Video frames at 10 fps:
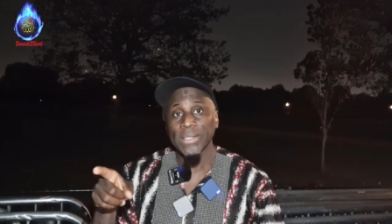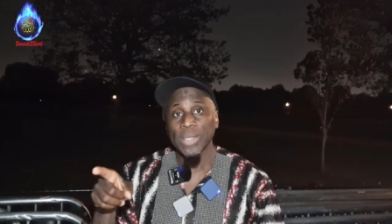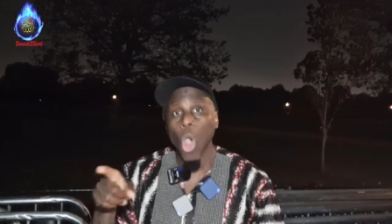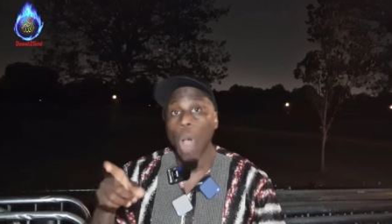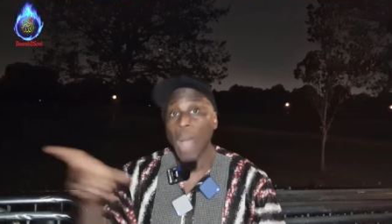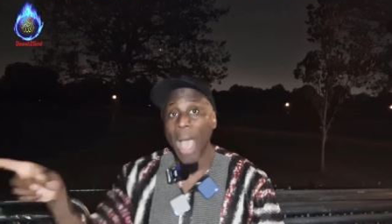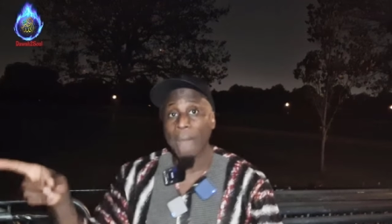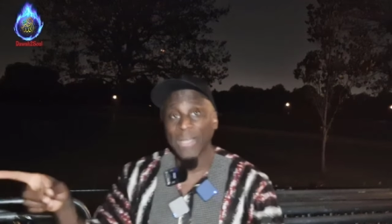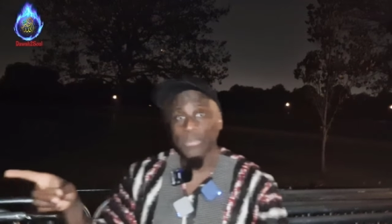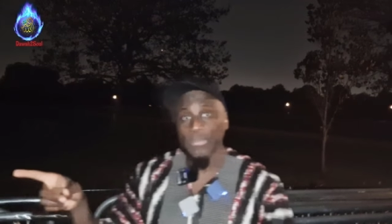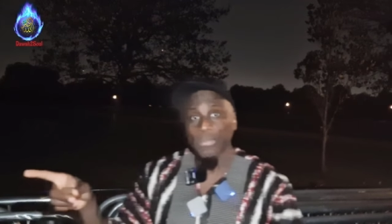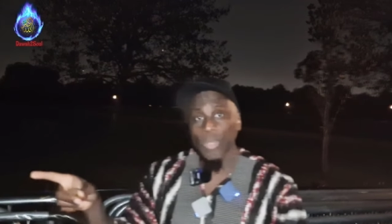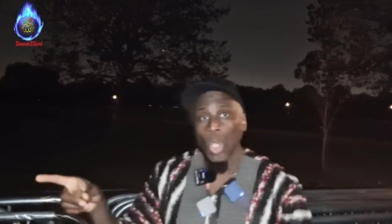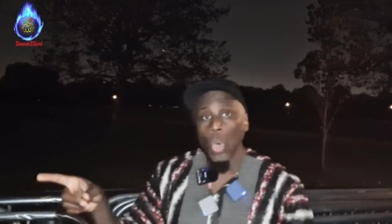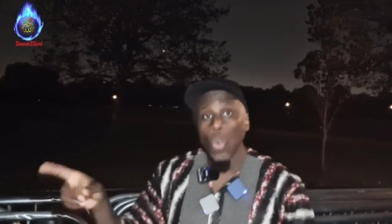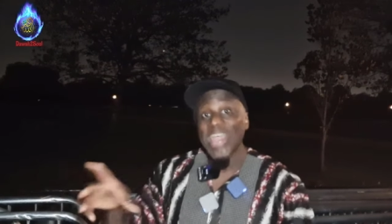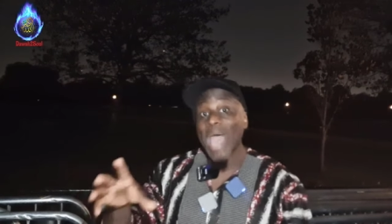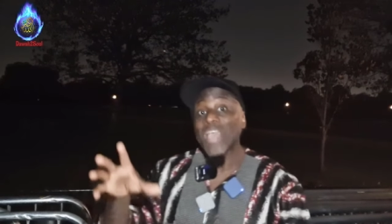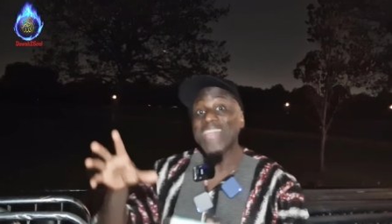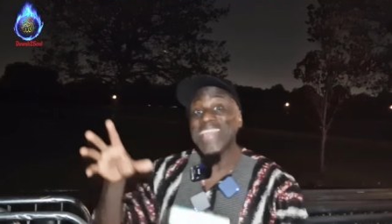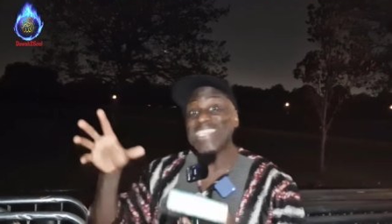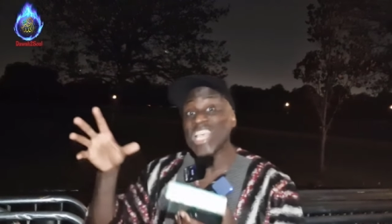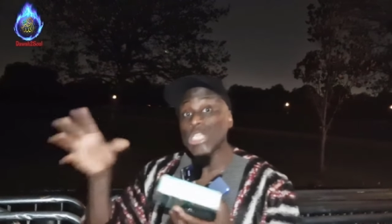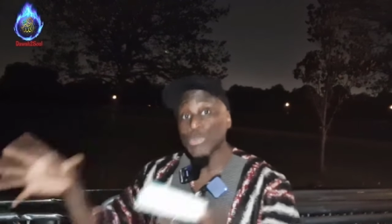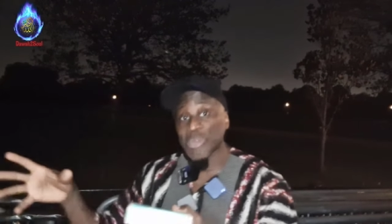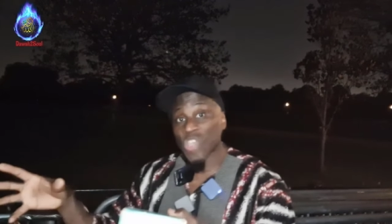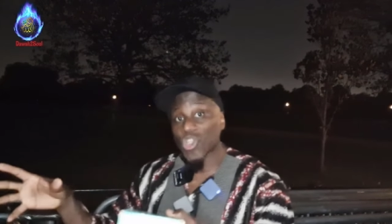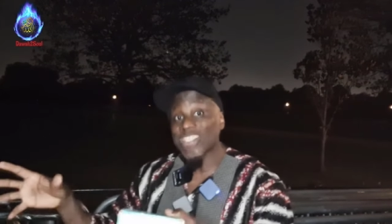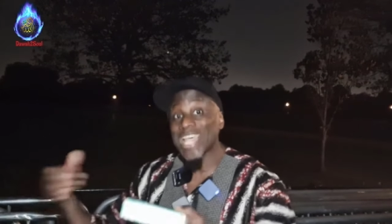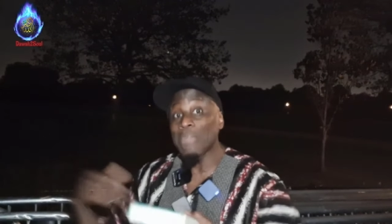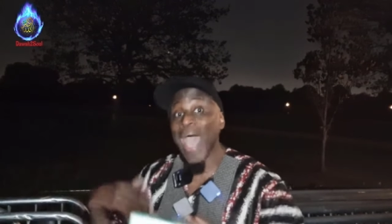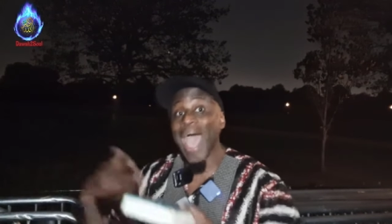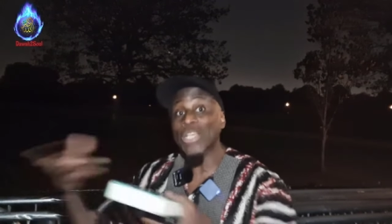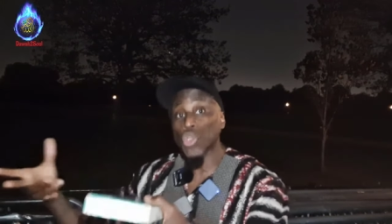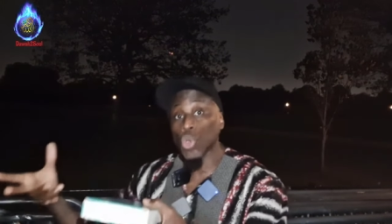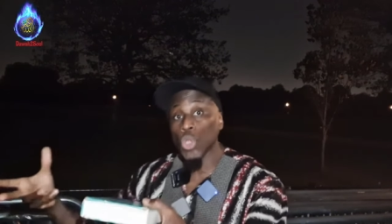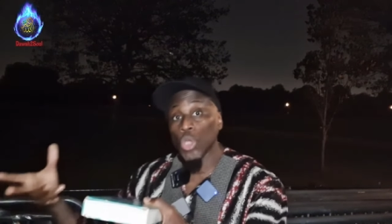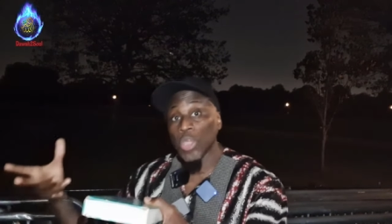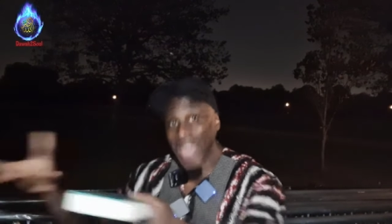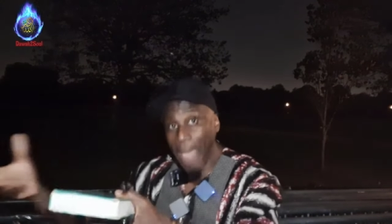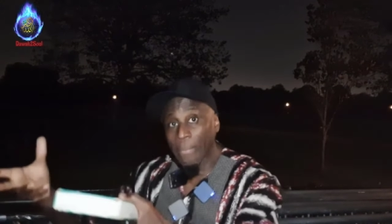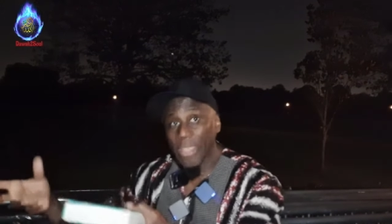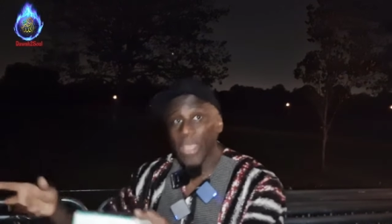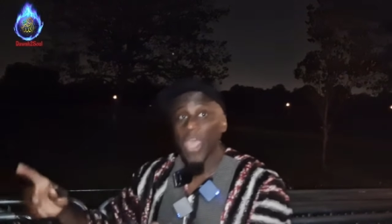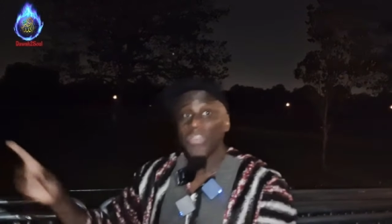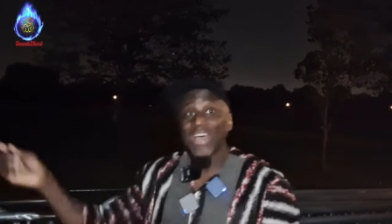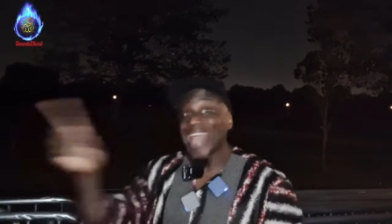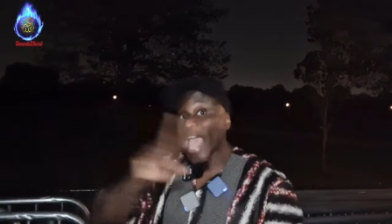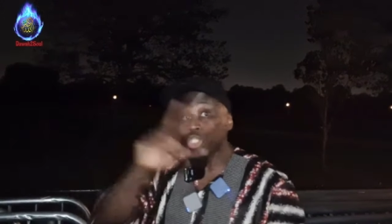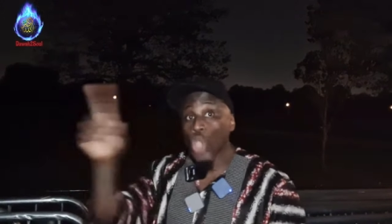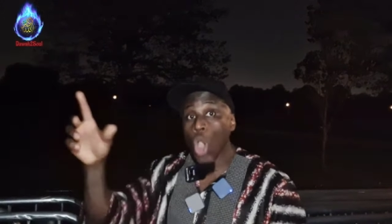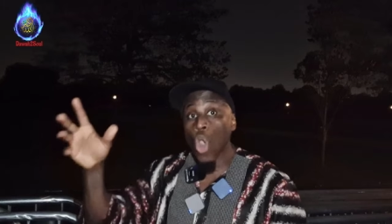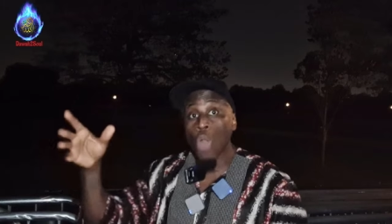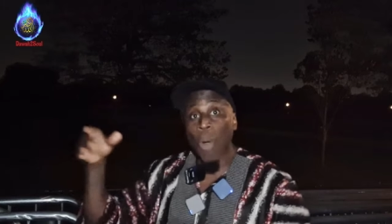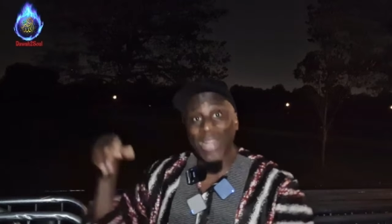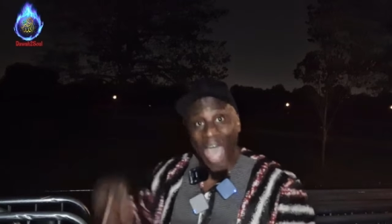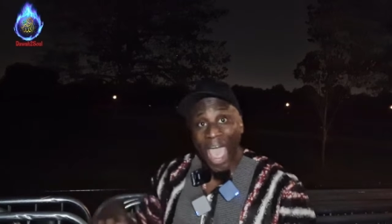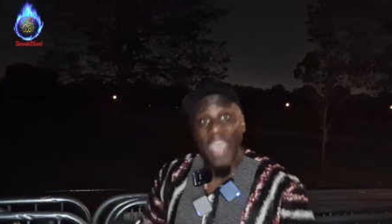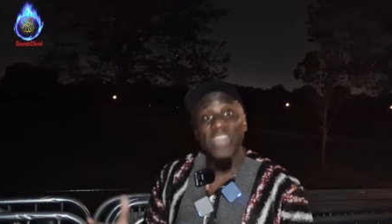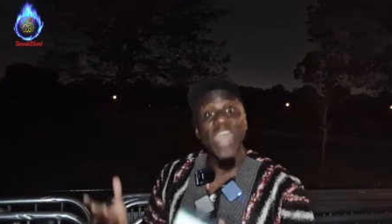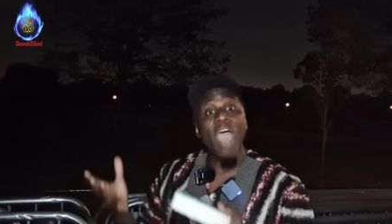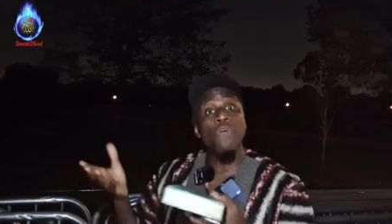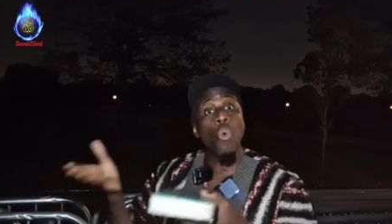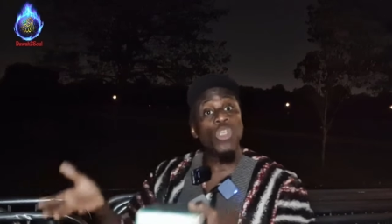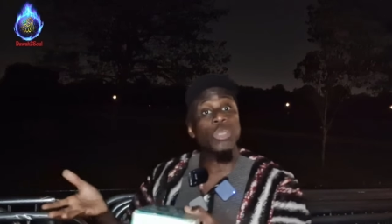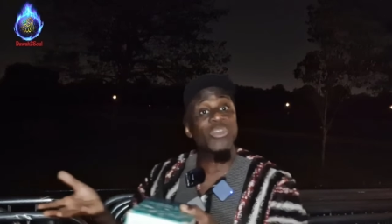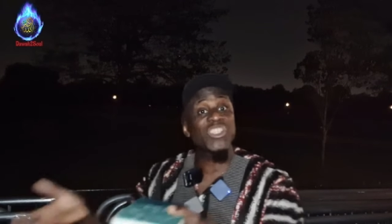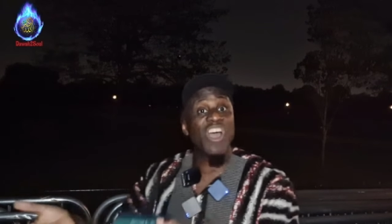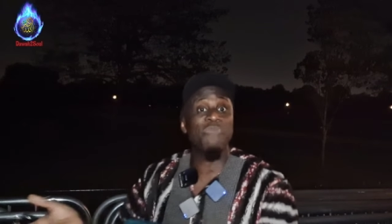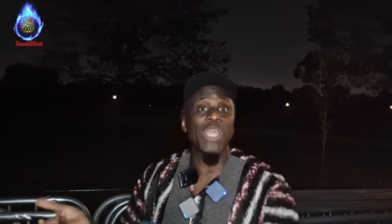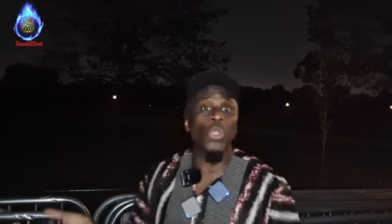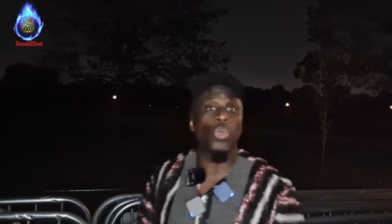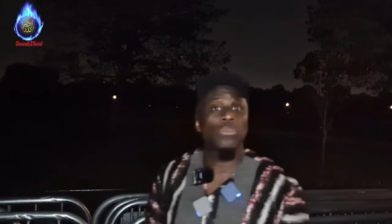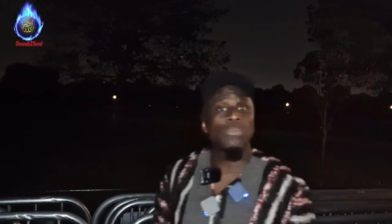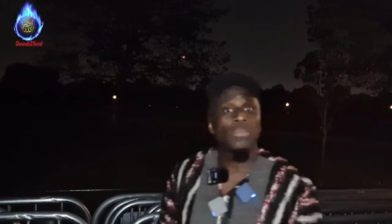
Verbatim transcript: O Muhammad, without this inspiration sent by us to them, that there is no God but I, therefore worship and serve me alone.